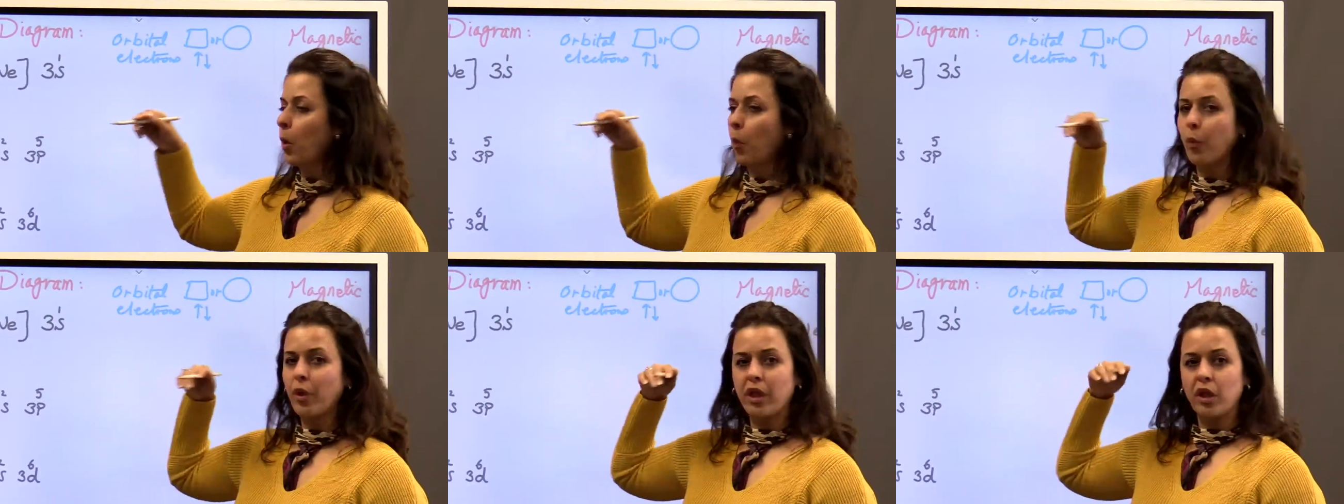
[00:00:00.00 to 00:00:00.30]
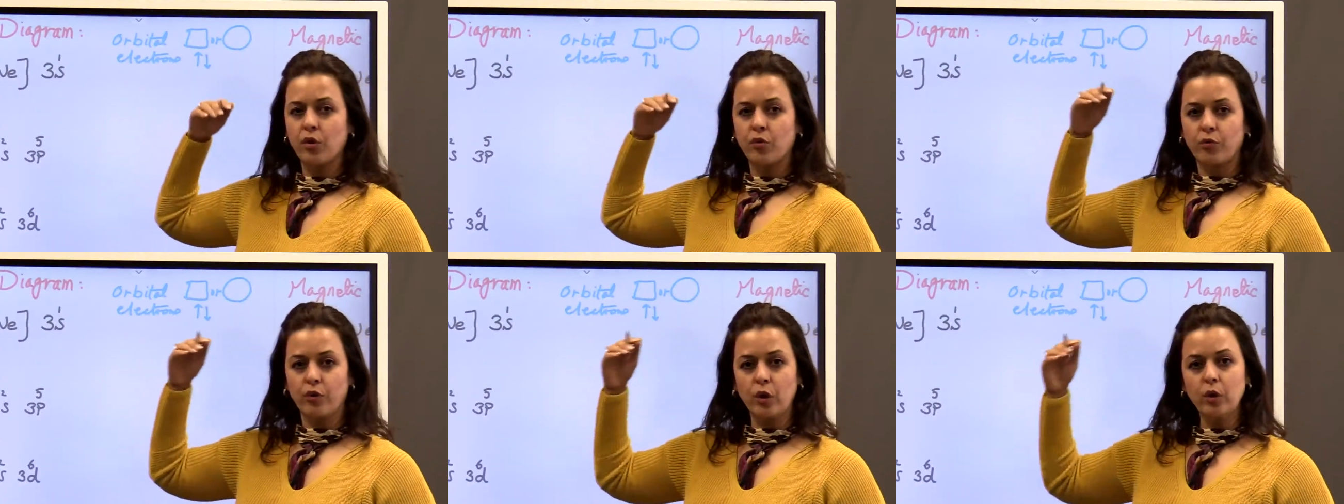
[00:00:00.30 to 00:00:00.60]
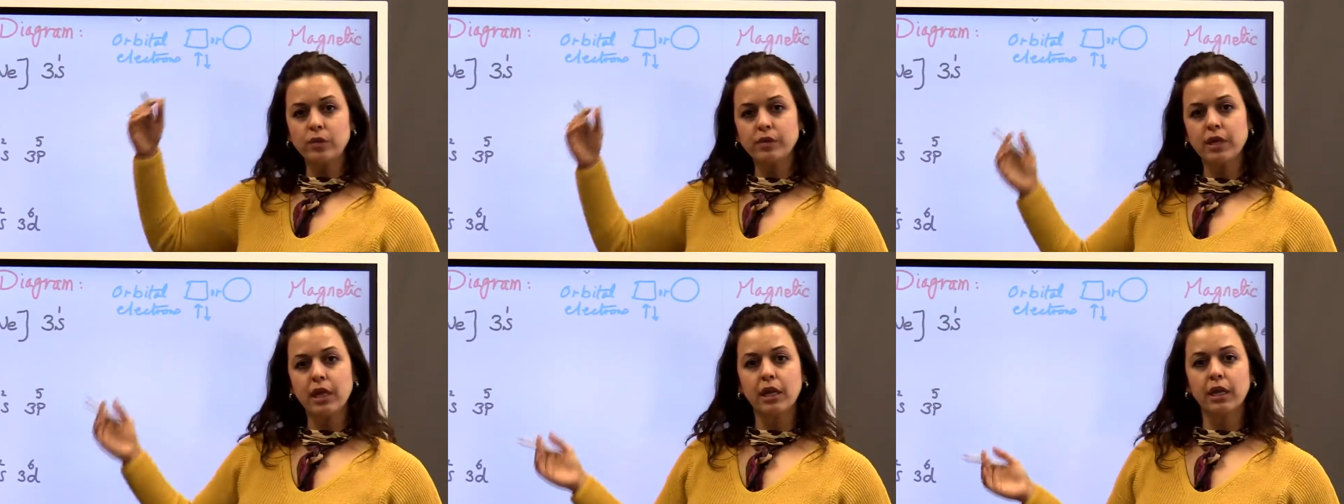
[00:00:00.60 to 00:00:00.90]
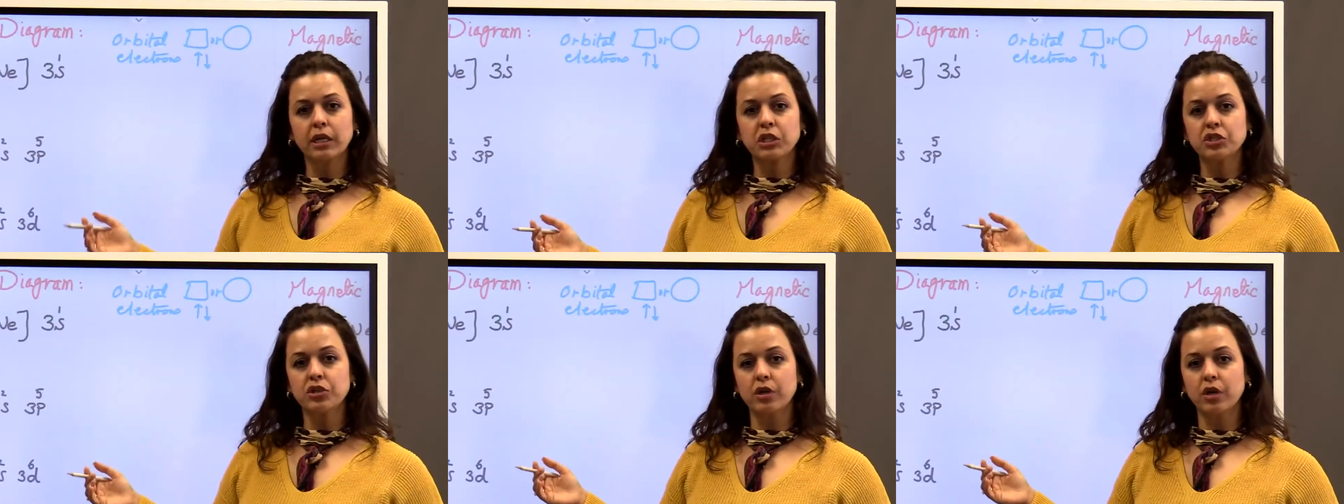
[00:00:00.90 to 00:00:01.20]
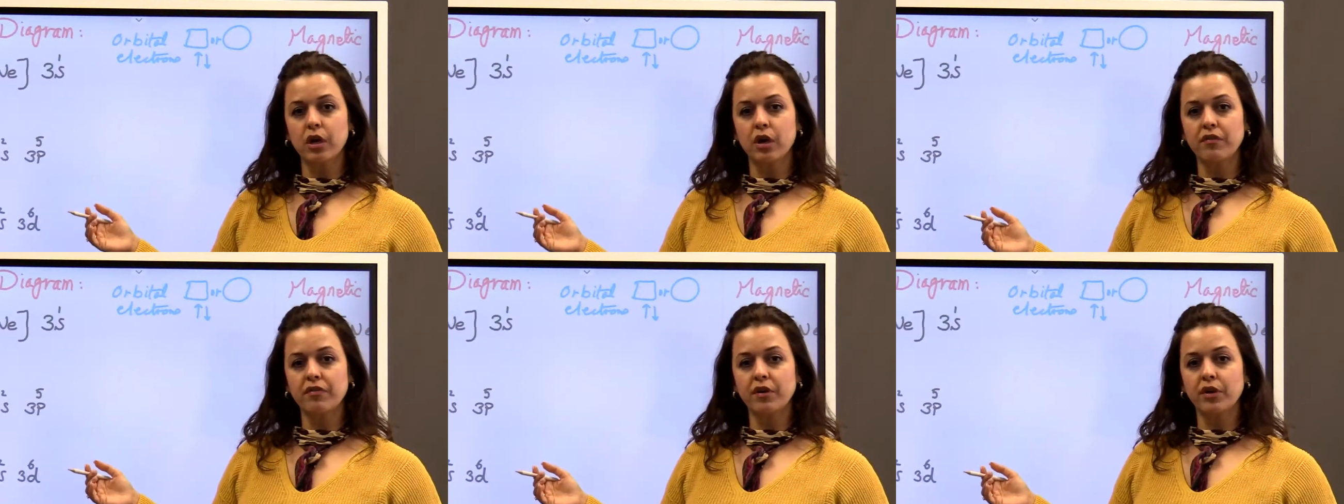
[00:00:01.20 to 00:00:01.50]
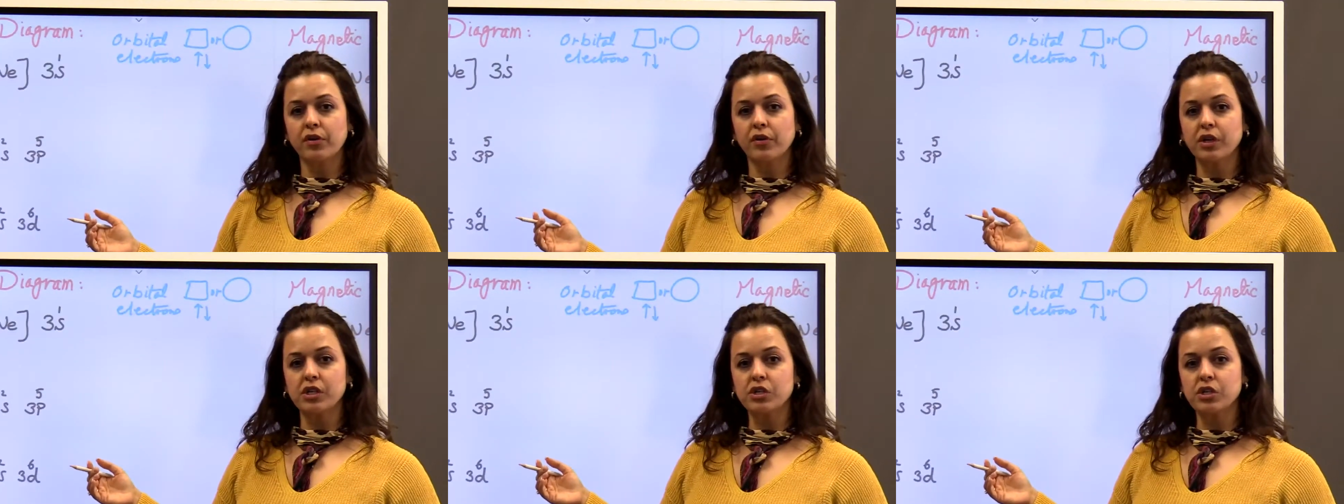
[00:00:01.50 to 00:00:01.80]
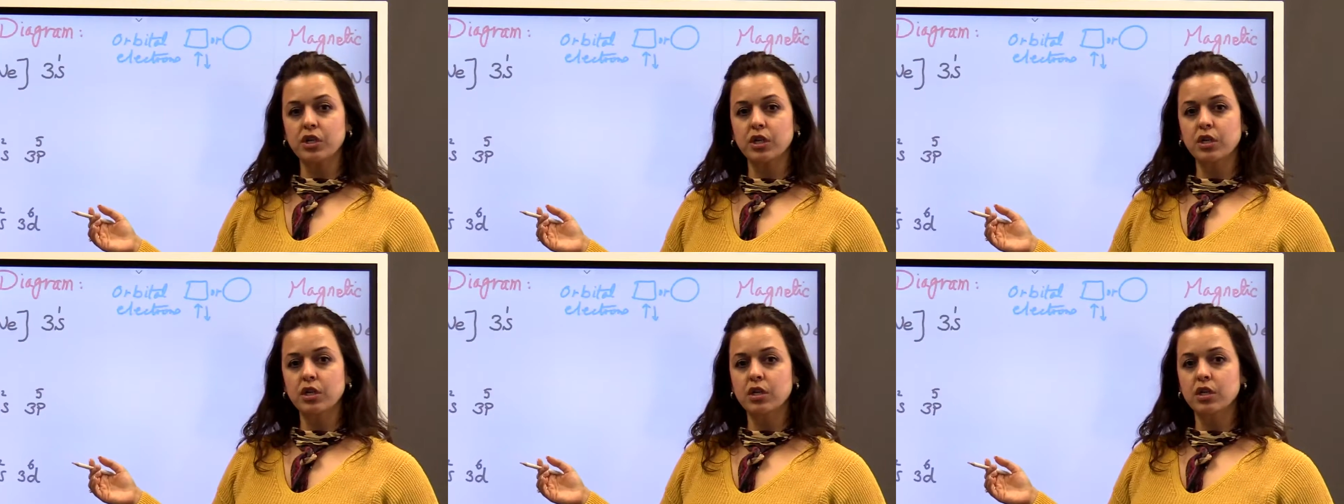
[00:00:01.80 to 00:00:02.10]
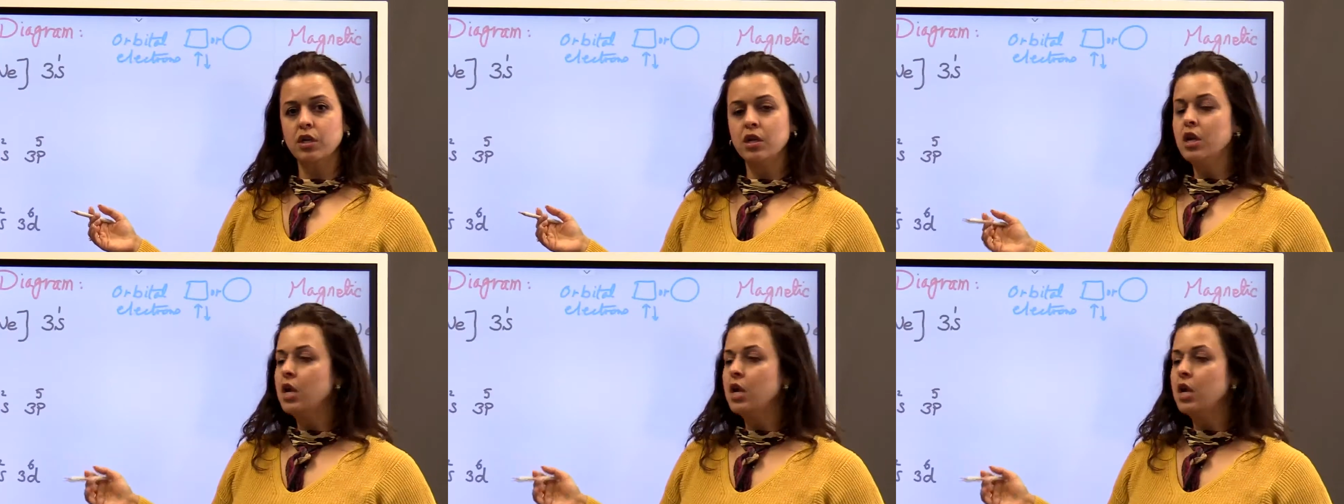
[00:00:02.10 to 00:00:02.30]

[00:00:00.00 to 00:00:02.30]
we wrote the electron configuration.